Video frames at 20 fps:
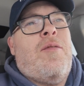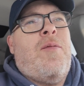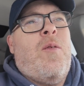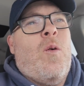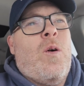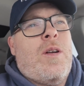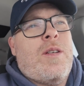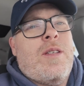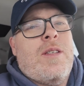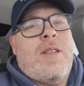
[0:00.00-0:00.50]

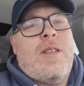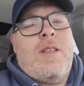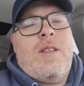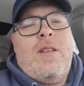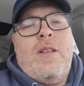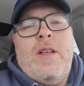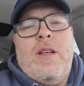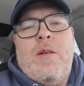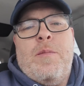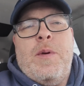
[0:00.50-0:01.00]
Forks is a
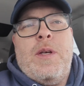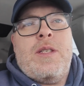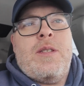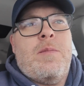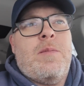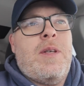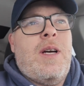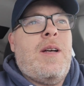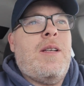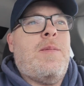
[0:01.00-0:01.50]
little hit or miss
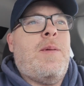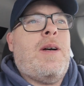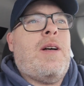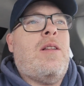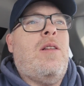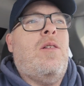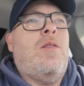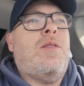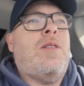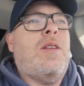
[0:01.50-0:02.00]
sometimes
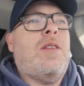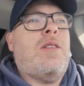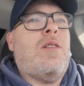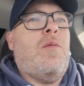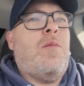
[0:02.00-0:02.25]
about closeness,